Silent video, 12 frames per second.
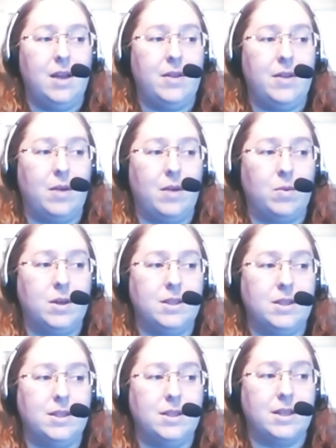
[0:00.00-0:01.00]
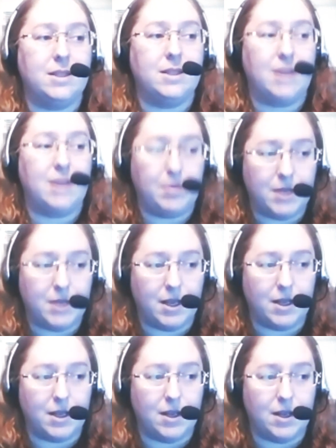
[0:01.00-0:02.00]
that was
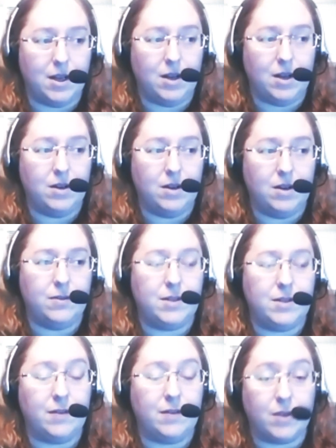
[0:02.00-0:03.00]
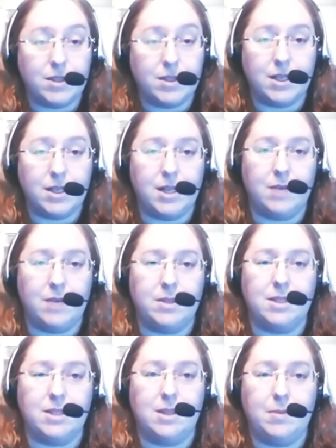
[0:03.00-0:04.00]
accepting of diversity and was
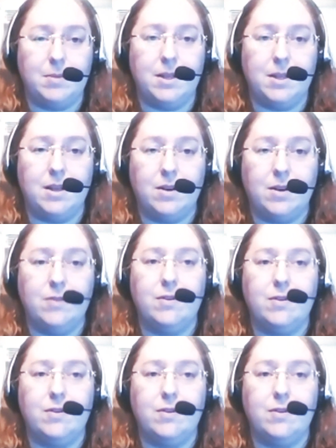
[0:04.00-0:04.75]
accepting of